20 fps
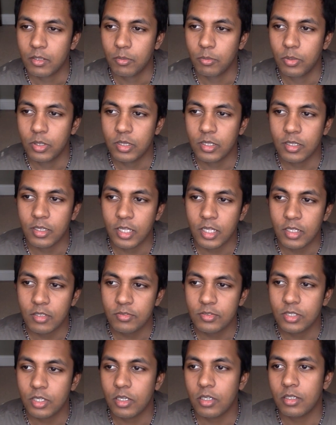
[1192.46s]
with a lot of
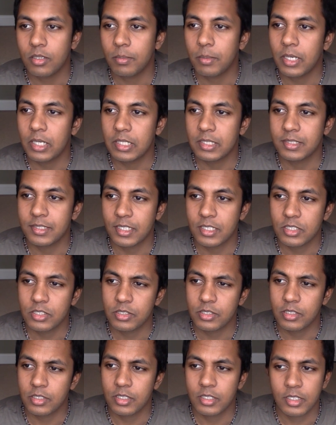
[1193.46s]
talk about
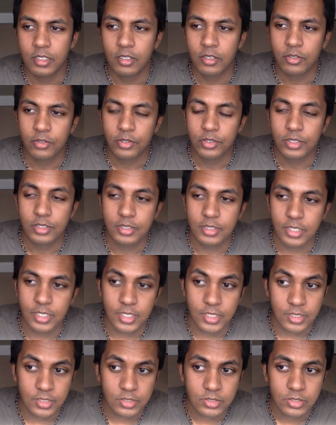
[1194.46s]
ascension and all these
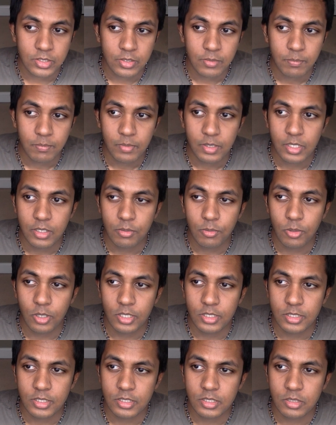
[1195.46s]
things, he
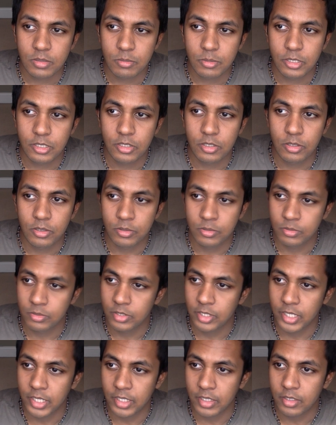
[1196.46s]
wants it to be known
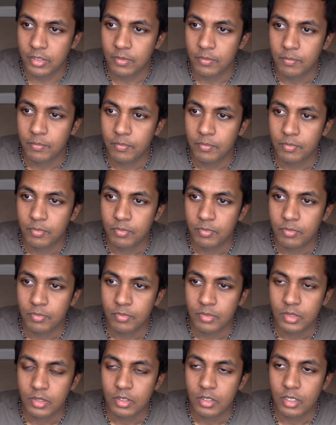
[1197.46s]
that
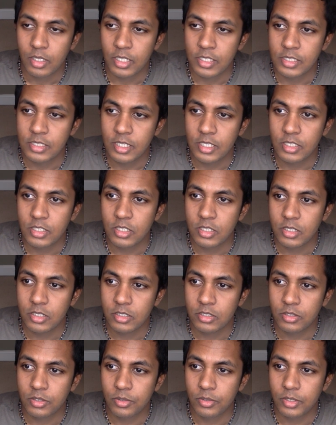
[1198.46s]
ascension
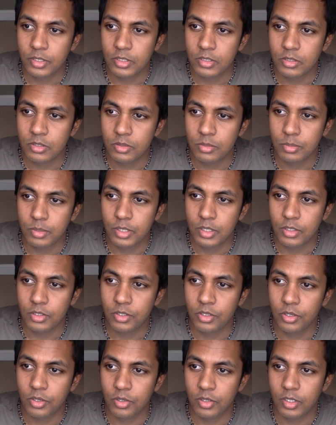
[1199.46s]
is going to be
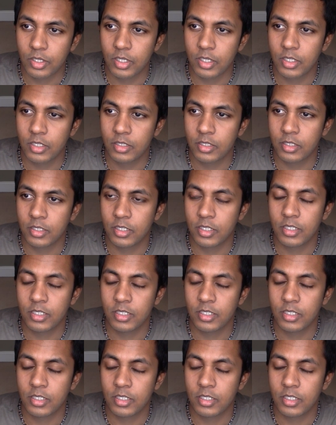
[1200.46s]
occurring in an